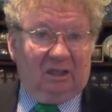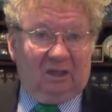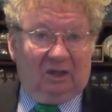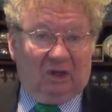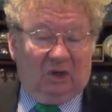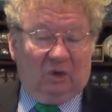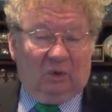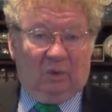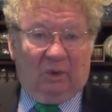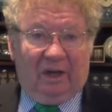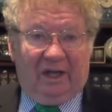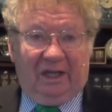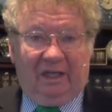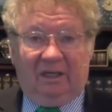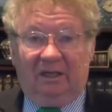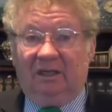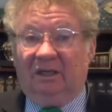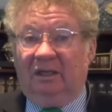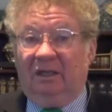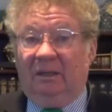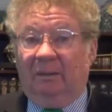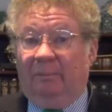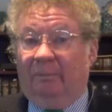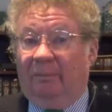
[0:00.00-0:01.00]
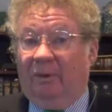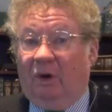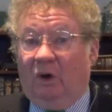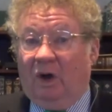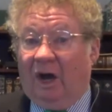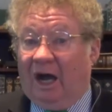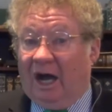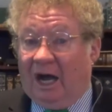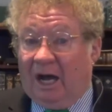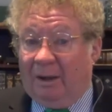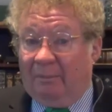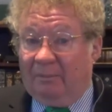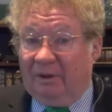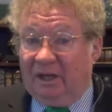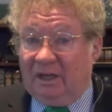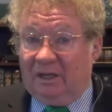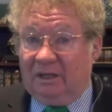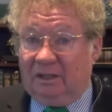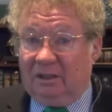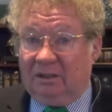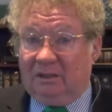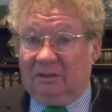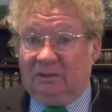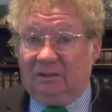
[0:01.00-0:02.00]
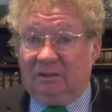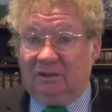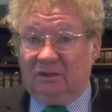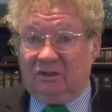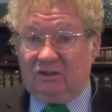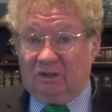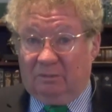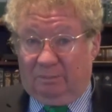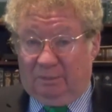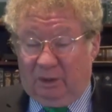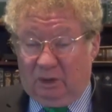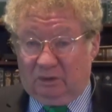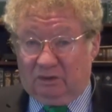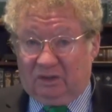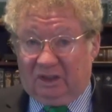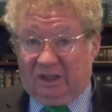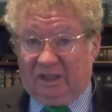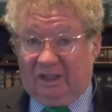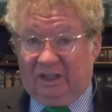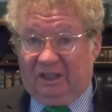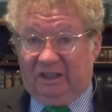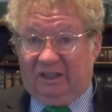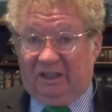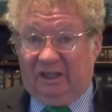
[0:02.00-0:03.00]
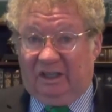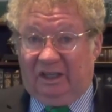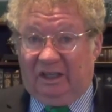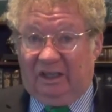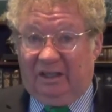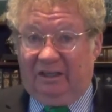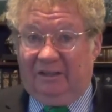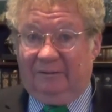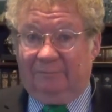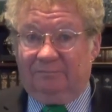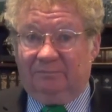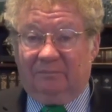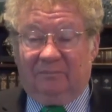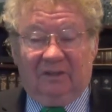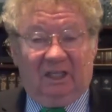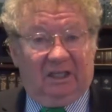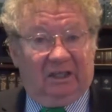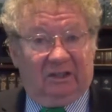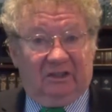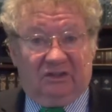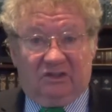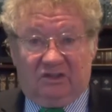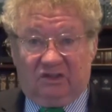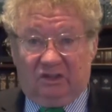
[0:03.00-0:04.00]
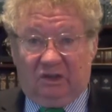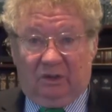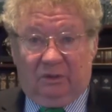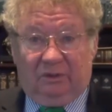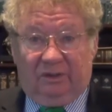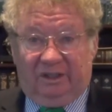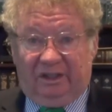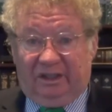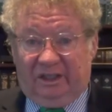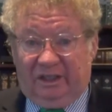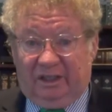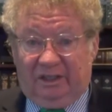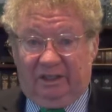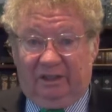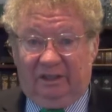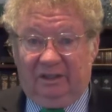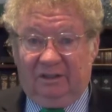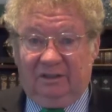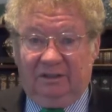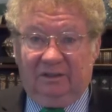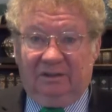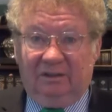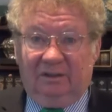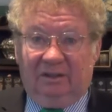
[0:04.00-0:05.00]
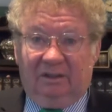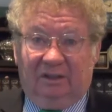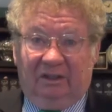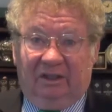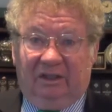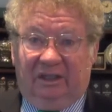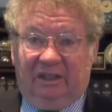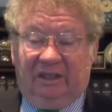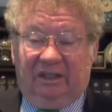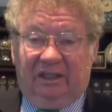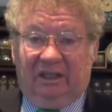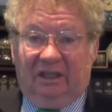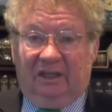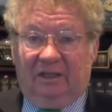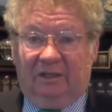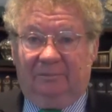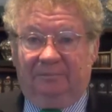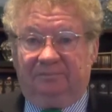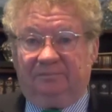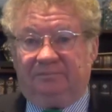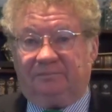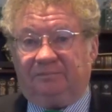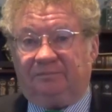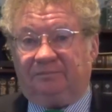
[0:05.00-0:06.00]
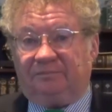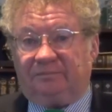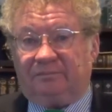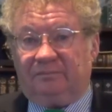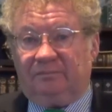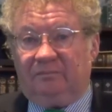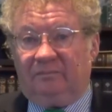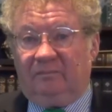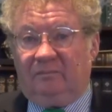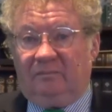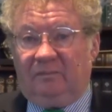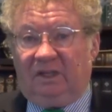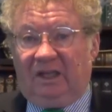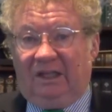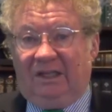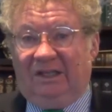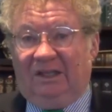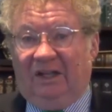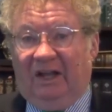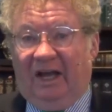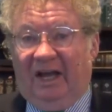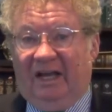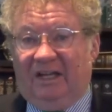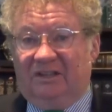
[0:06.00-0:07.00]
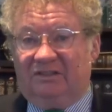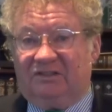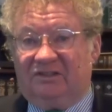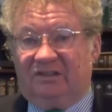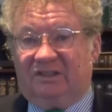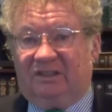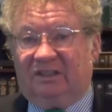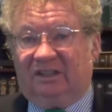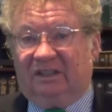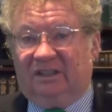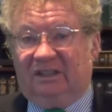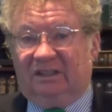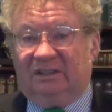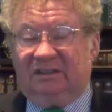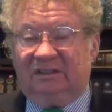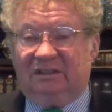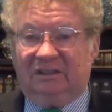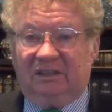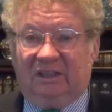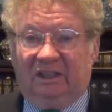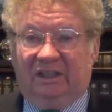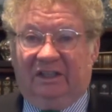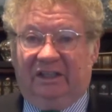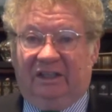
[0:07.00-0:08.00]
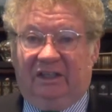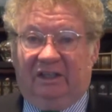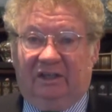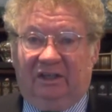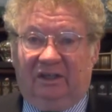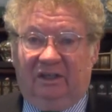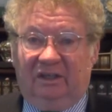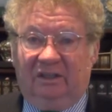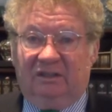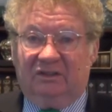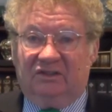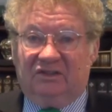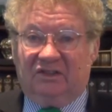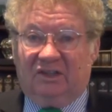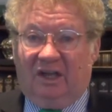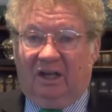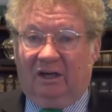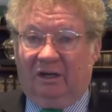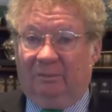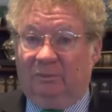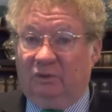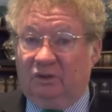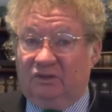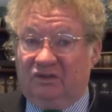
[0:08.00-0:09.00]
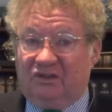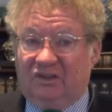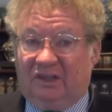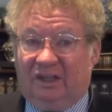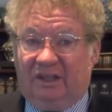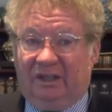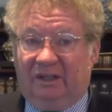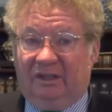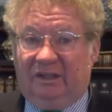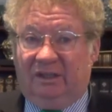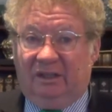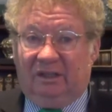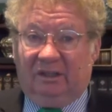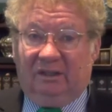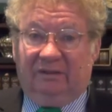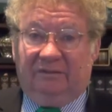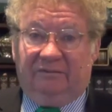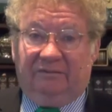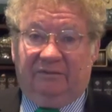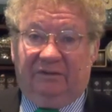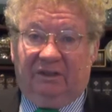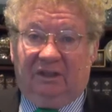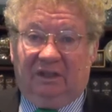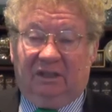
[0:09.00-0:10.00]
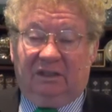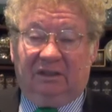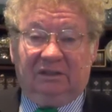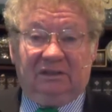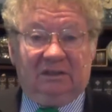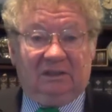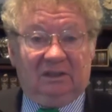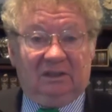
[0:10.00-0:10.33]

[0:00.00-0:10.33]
Kuwait. Mohammed supposedly did, and so did the um, last uh, leader, Saddam Hussein of, uh,